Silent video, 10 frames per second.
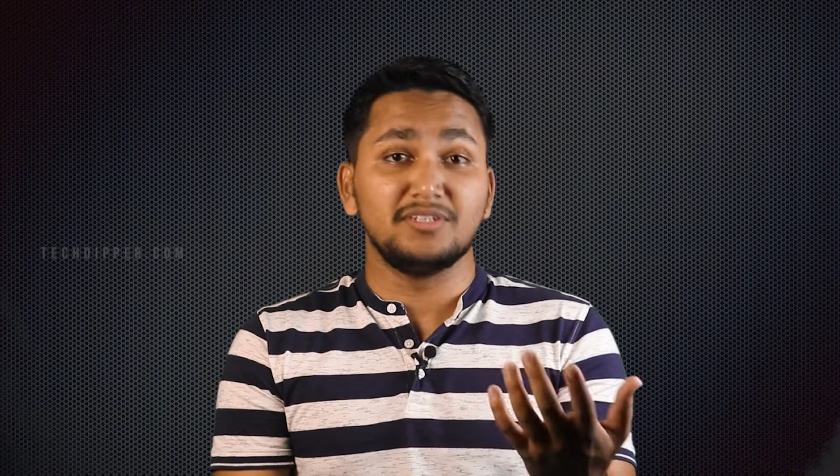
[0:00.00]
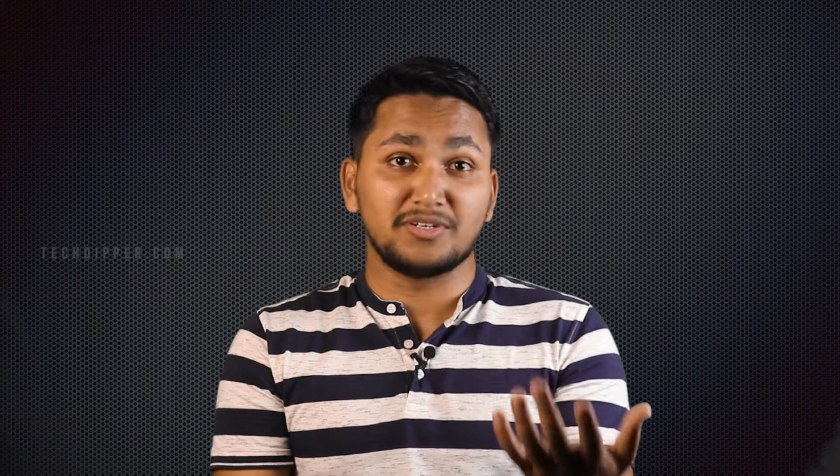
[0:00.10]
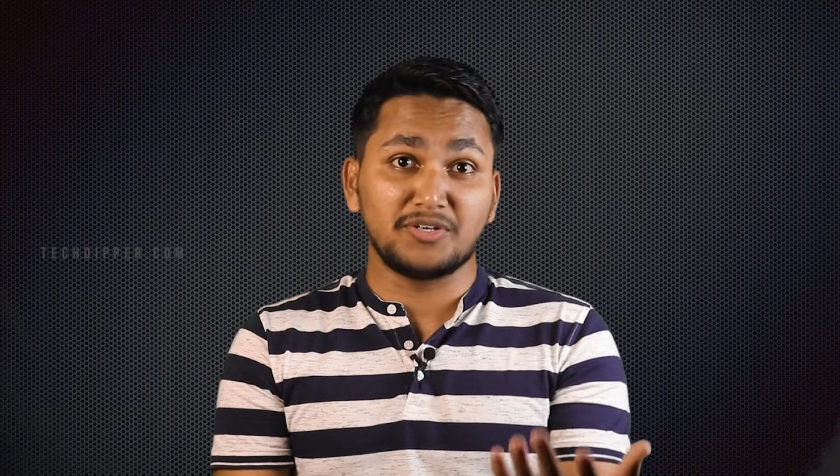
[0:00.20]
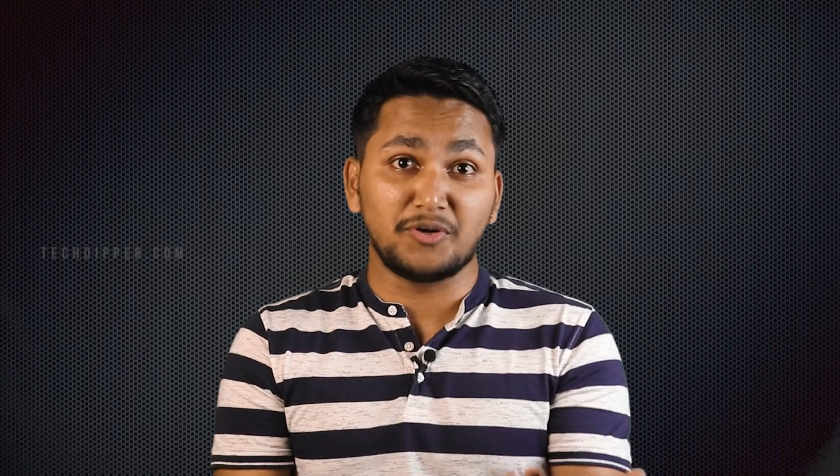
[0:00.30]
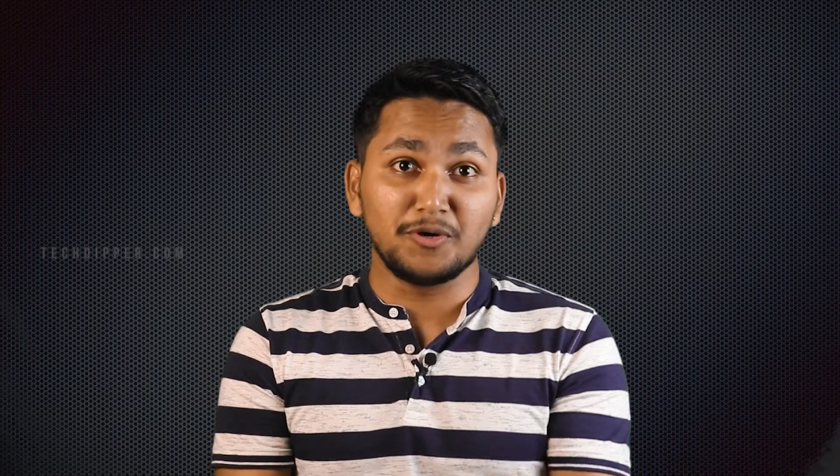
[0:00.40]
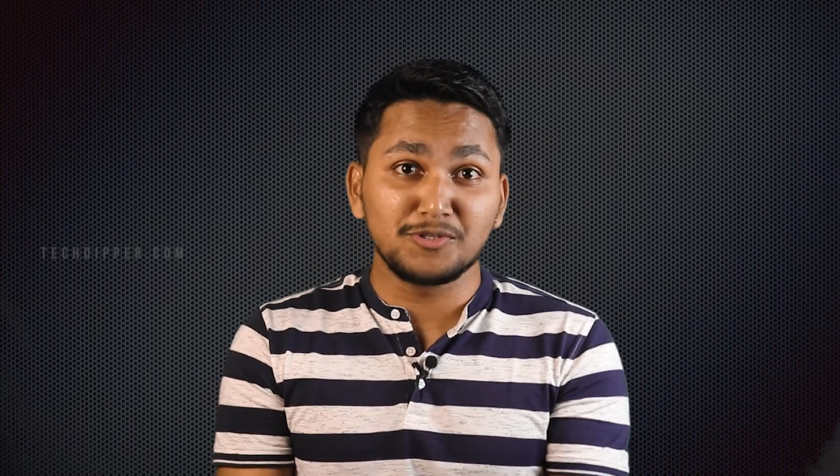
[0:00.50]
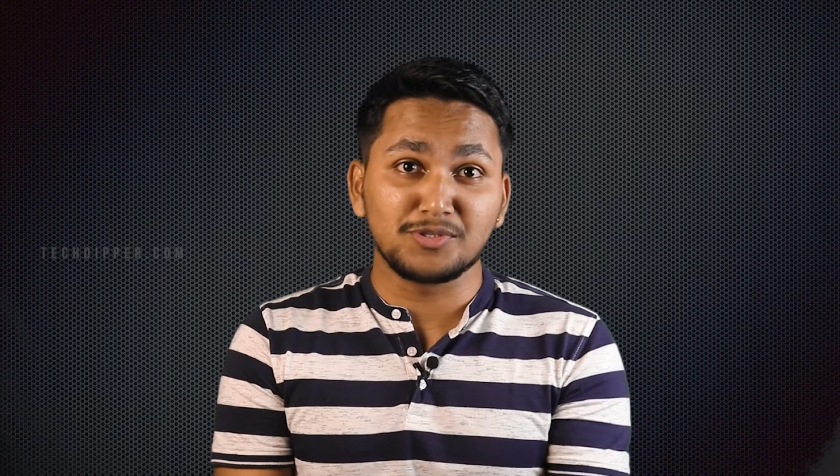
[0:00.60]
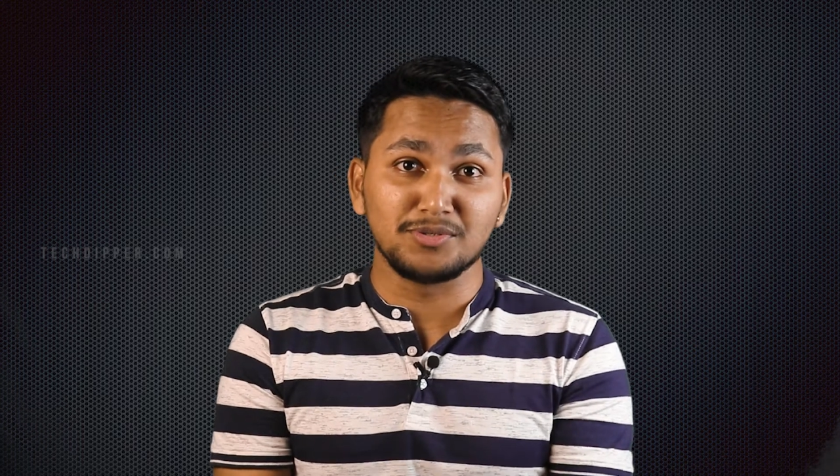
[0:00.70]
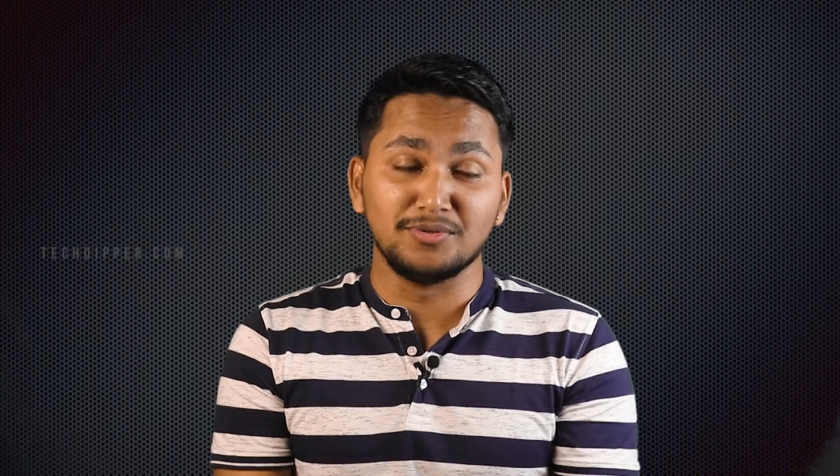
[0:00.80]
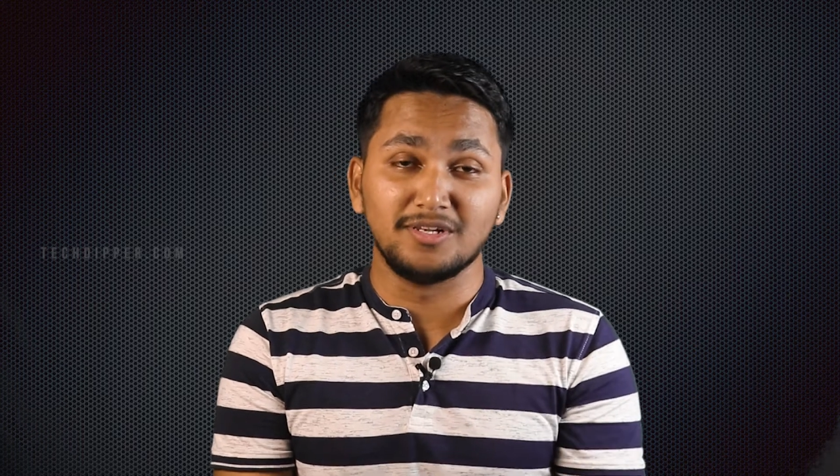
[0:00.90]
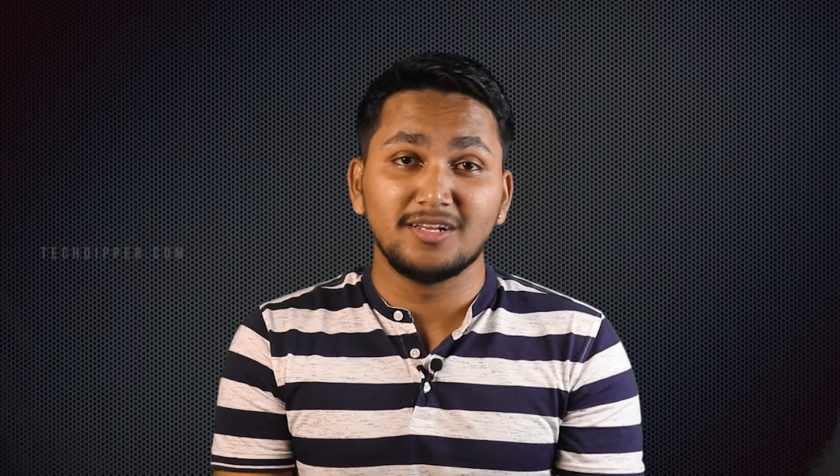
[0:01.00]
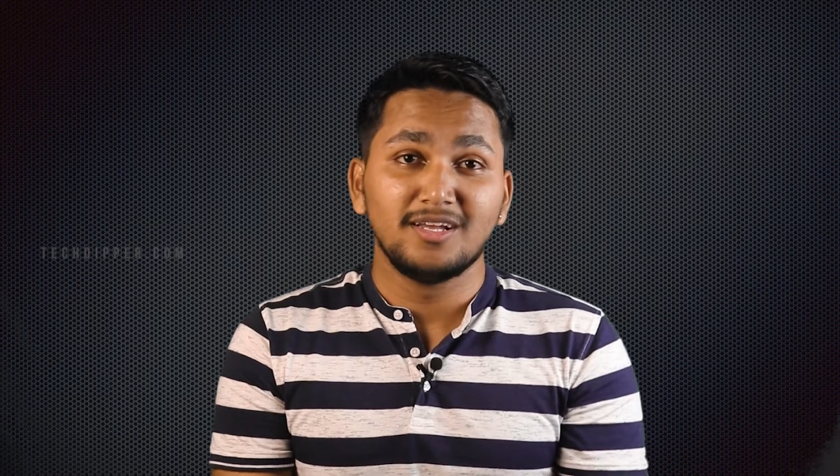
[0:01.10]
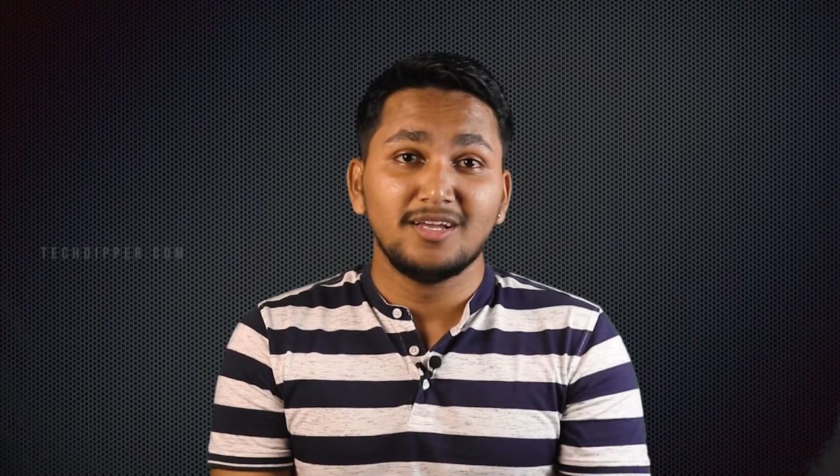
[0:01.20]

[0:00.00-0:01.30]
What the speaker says: your console,